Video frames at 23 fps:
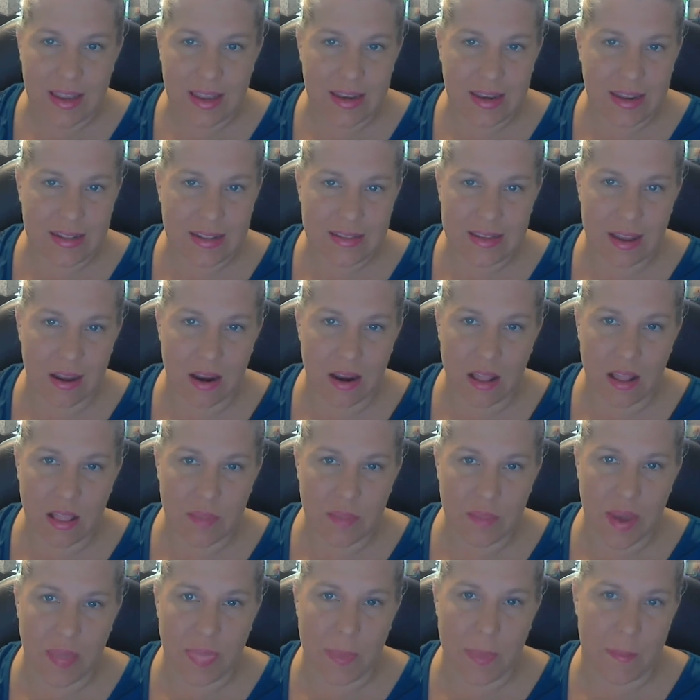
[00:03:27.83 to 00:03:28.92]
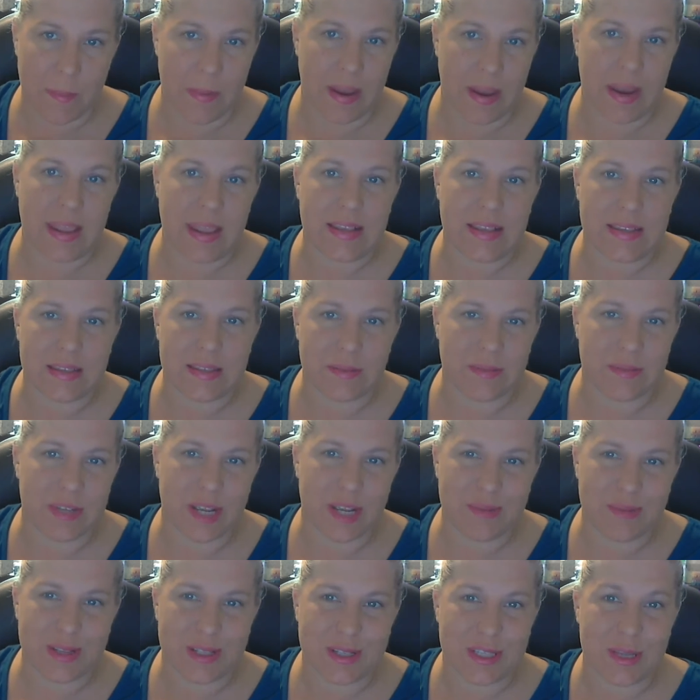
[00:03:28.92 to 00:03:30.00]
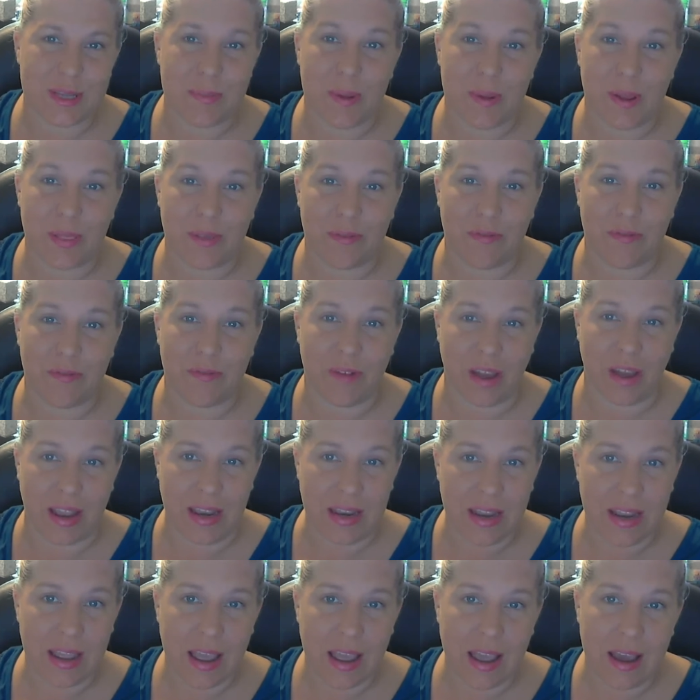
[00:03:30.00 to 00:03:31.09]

And it's not all about the money. Sometimes it's about the fun.